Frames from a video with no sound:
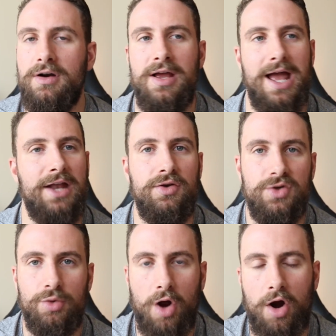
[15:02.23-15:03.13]
and you
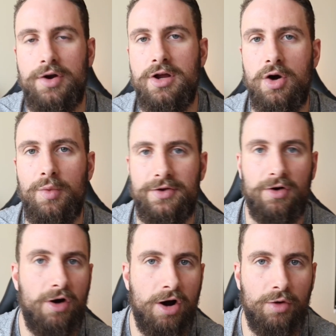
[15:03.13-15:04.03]
do cardio with your
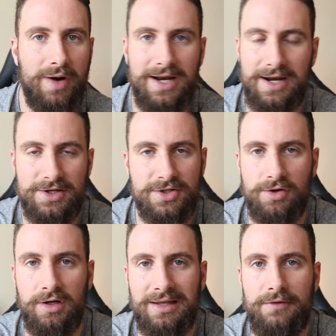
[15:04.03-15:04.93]
heart rate at a
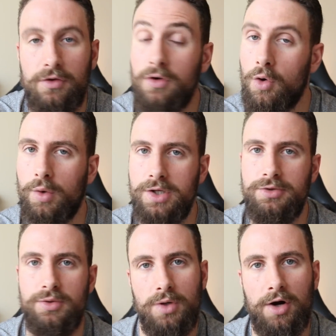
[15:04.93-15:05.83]
certain level, or you
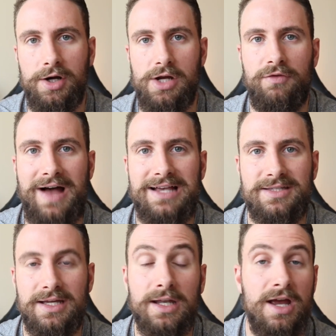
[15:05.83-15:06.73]
do cardio
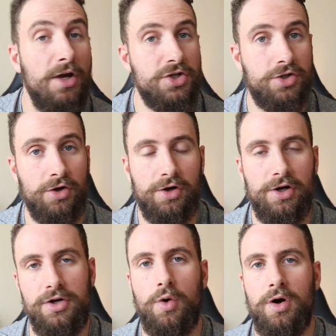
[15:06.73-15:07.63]
fasted, sure,
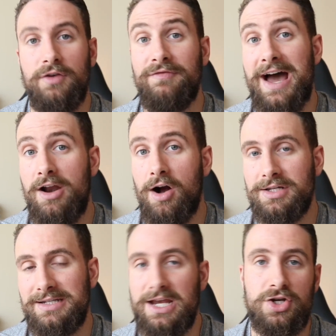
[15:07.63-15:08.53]
your fat
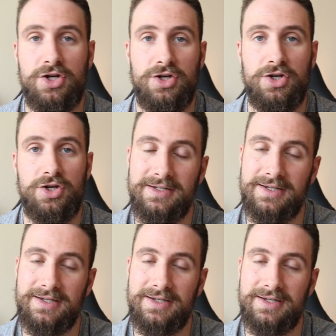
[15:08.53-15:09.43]
oxidation
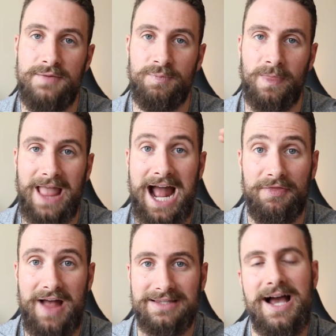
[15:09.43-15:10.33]
increases at
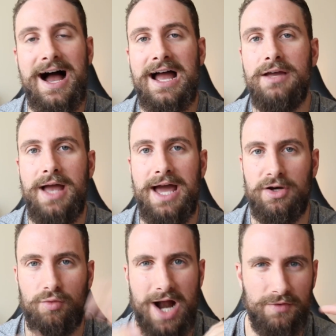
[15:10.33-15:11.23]
that time and
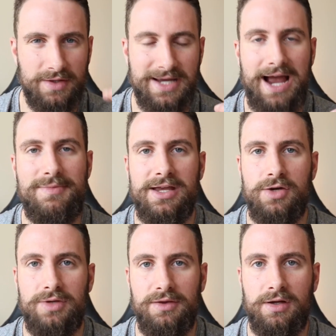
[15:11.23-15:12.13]
around the time that you
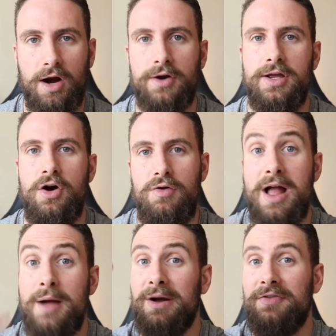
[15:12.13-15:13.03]
did the cardio,
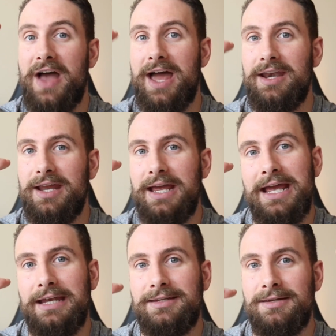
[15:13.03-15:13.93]
but then
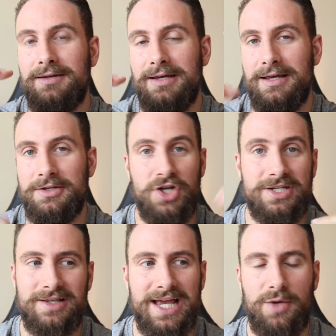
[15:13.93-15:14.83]
it, just
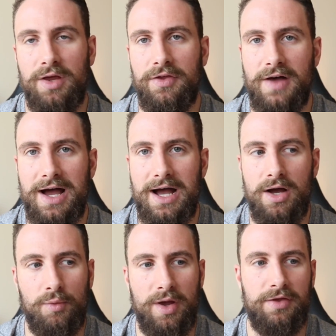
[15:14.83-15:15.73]
like with
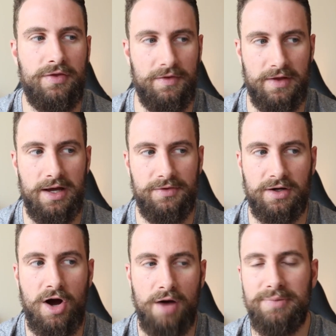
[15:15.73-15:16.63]
the
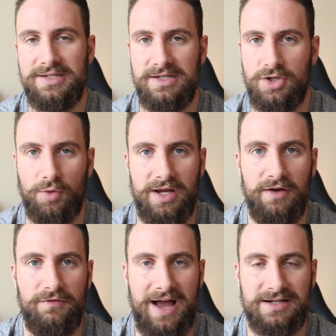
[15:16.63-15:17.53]
compensatory
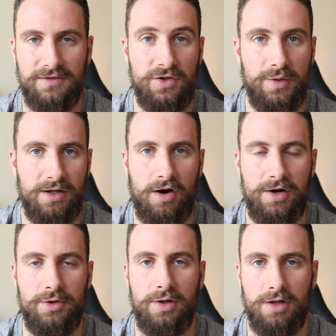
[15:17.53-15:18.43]
effects of doing
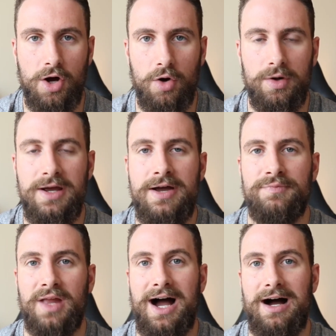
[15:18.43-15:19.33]
cardio alone,
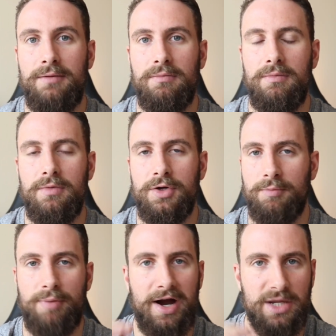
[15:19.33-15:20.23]
your
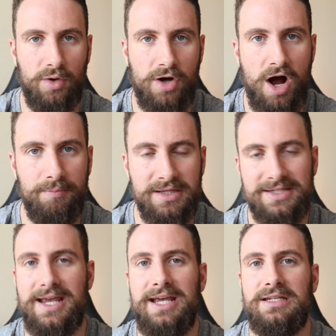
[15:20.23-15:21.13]
body will
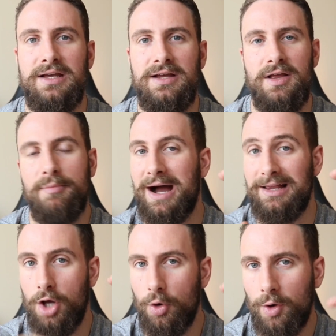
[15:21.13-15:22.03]
compensate by
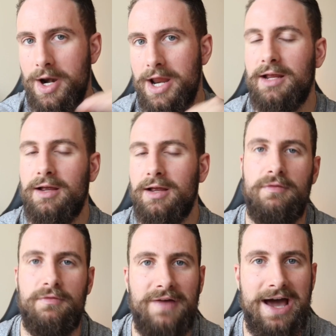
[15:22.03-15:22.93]
lowering
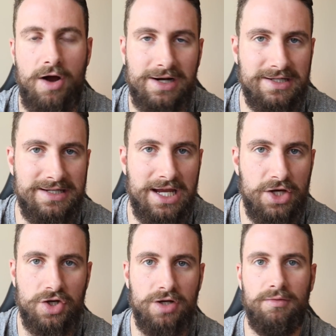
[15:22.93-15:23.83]
fat
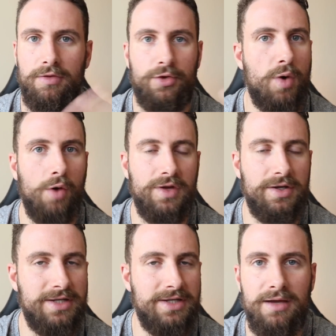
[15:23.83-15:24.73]
oxidation throughout the
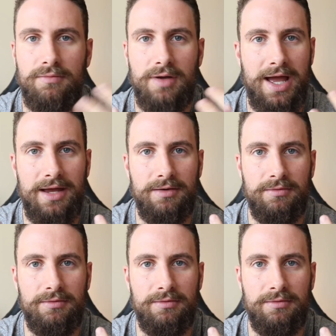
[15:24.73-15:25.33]
day and